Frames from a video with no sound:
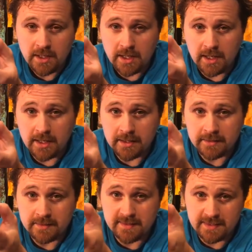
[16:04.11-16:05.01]

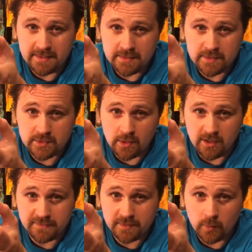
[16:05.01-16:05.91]
on these
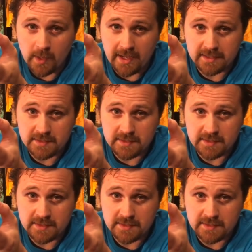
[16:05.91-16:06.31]
soft wax